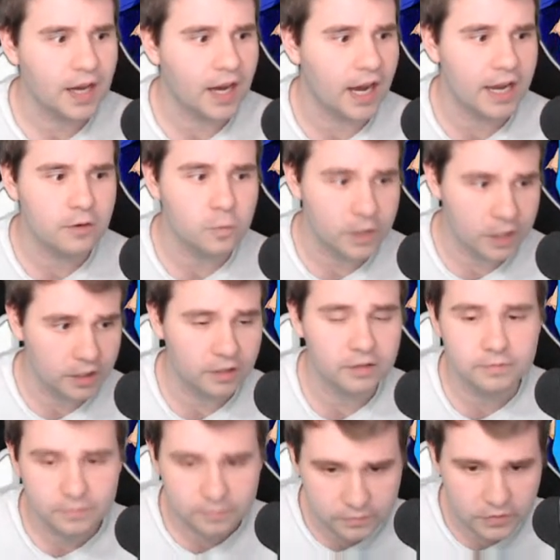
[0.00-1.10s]
I
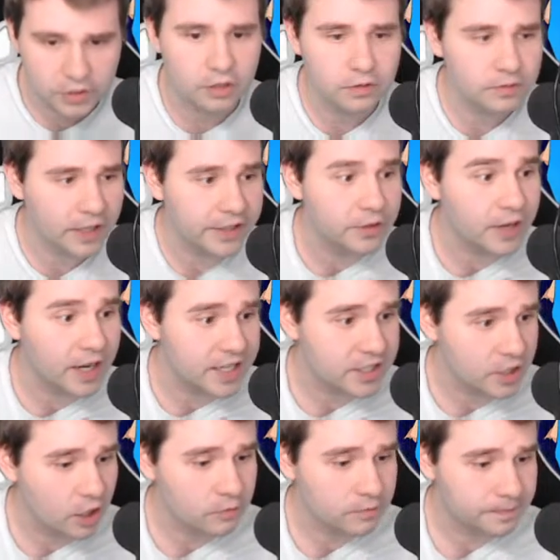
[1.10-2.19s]
will, let you guys
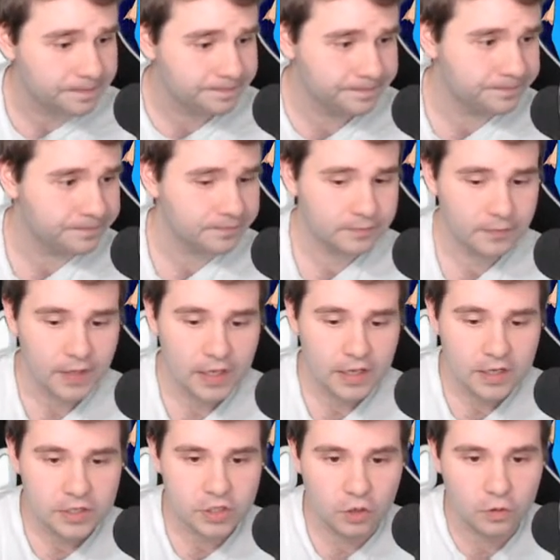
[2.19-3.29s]
know.
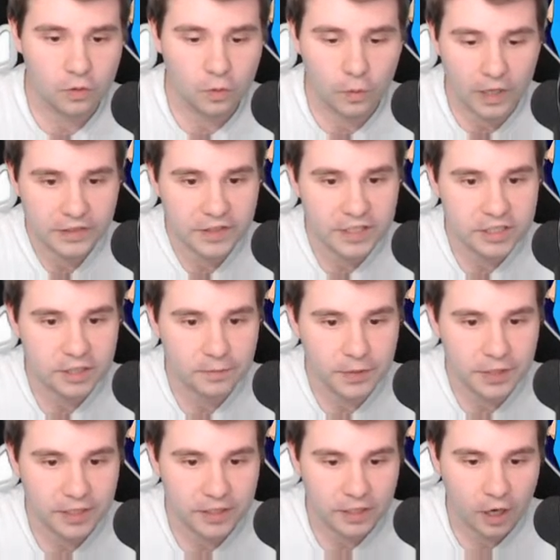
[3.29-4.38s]
So one thing to
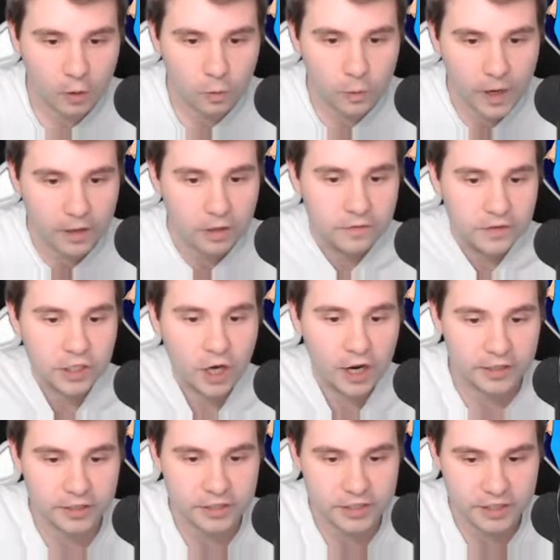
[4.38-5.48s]
be aware of and
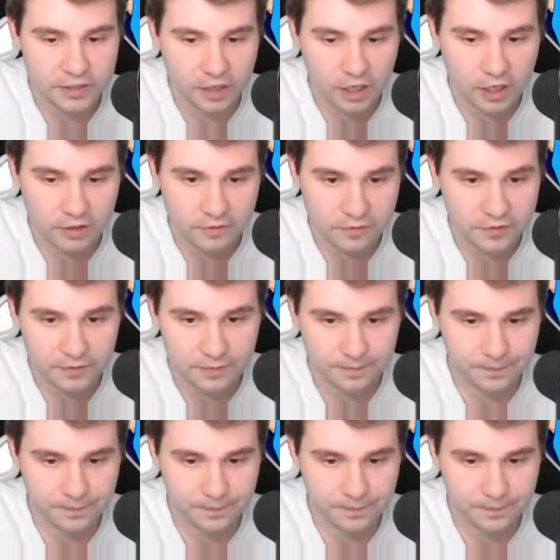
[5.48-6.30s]
cognizant of,